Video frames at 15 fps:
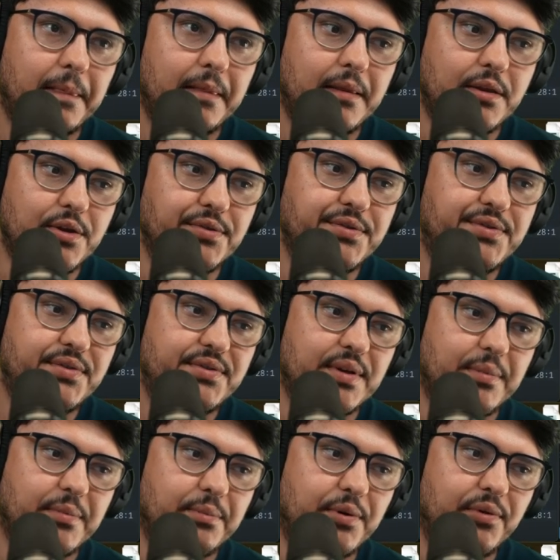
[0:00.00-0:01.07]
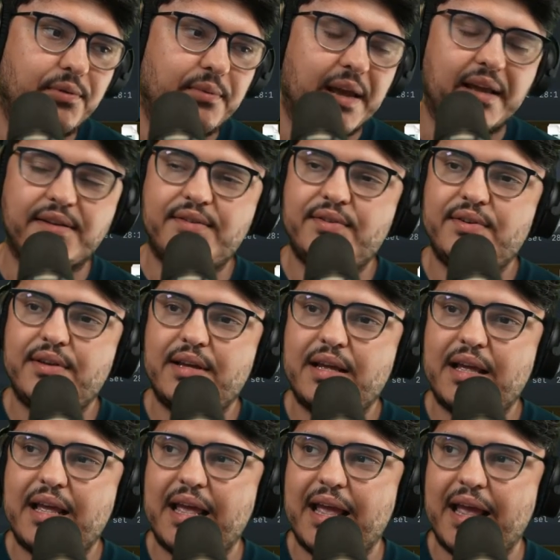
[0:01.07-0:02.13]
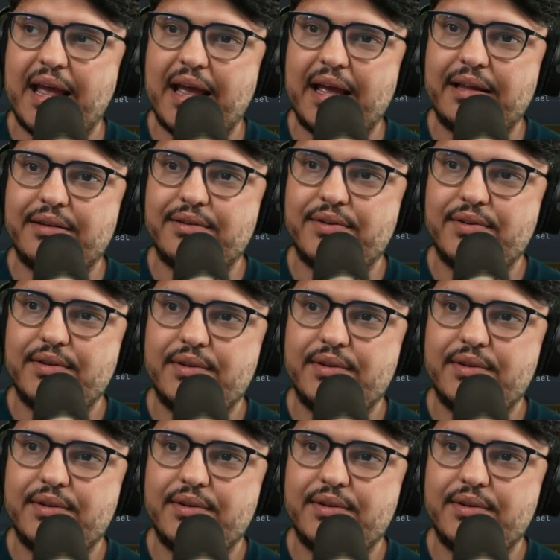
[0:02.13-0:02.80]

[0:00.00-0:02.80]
use some improvement, and